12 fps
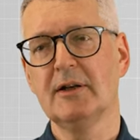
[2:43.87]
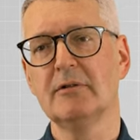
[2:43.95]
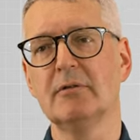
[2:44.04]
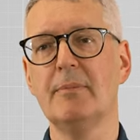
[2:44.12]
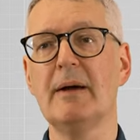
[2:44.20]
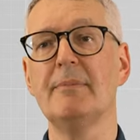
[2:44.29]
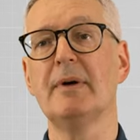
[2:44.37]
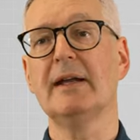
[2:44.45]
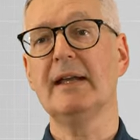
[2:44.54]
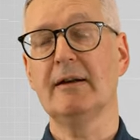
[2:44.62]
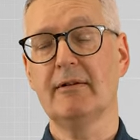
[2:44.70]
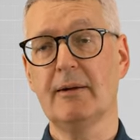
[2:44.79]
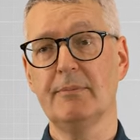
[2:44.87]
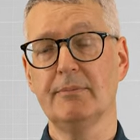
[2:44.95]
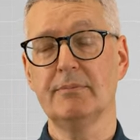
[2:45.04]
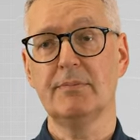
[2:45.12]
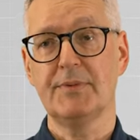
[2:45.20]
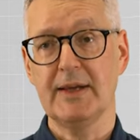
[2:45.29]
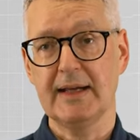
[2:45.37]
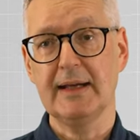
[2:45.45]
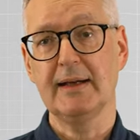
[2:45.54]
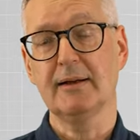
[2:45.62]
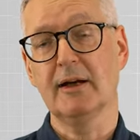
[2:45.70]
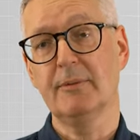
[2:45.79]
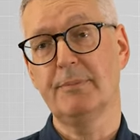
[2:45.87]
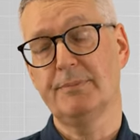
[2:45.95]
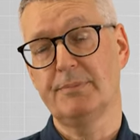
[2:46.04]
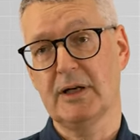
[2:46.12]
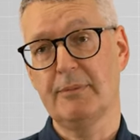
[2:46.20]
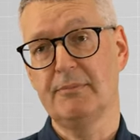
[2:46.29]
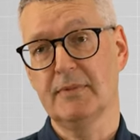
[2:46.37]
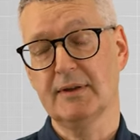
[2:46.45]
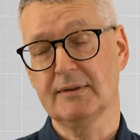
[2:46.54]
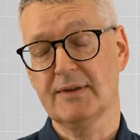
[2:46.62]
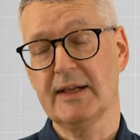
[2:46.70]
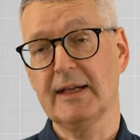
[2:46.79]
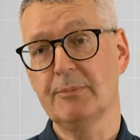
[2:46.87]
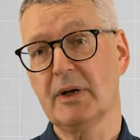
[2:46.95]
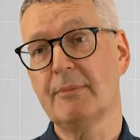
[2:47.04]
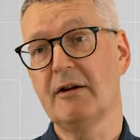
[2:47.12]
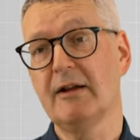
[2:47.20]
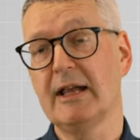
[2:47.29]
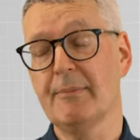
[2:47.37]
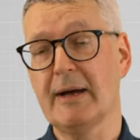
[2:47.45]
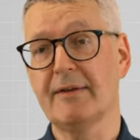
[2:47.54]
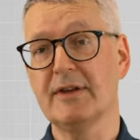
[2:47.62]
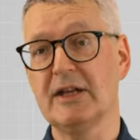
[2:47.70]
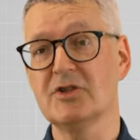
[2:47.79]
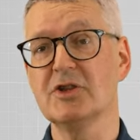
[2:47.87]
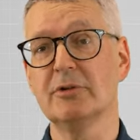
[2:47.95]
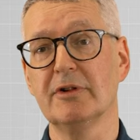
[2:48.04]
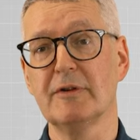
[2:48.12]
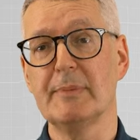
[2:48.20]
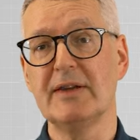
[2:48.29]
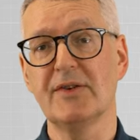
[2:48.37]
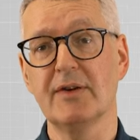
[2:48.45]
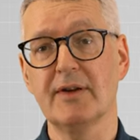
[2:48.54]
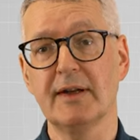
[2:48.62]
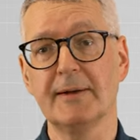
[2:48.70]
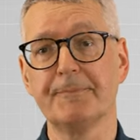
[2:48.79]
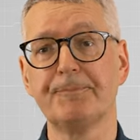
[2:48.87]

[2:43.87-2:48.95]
Remember here I'm thinking, uh, prim thinking primarily about the issue of obesity.